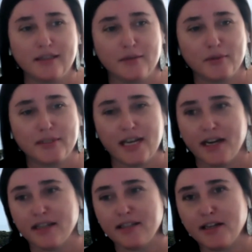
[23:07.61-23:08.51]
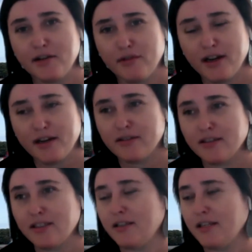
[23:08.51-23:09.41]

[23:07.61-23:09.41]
simultaneously around